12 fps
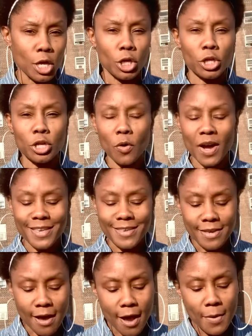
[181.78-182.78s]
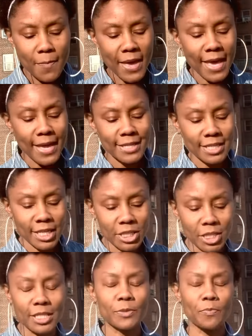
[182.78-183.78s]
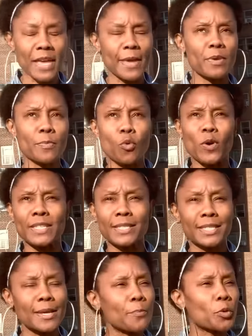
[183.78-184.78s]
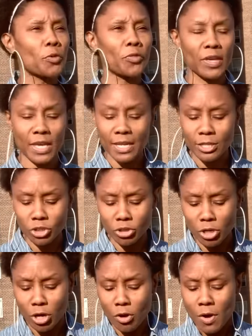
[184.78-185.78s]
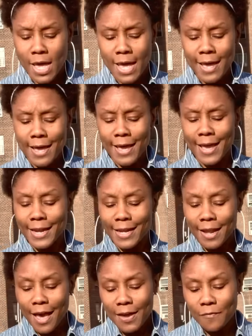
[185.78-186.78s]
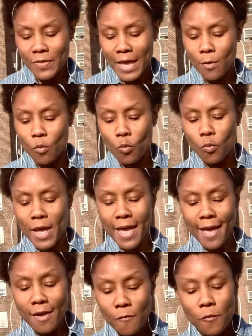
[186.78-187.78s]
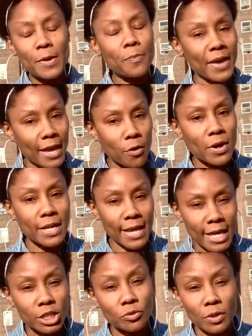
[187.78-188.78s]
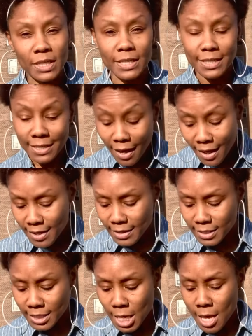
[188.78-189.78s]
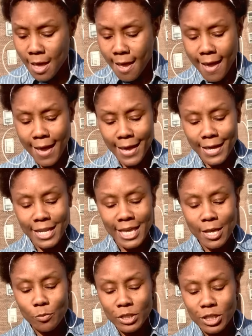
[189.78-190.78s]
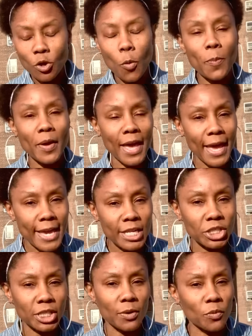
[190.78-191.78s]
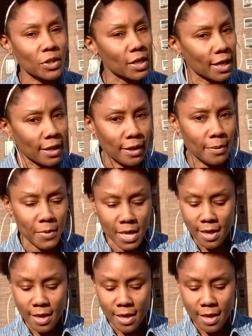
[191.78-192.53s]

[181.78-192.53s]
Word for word: You know, a young man teaching his baby boy simple things, you know, in life that every parent naturally does. And he was so patient with him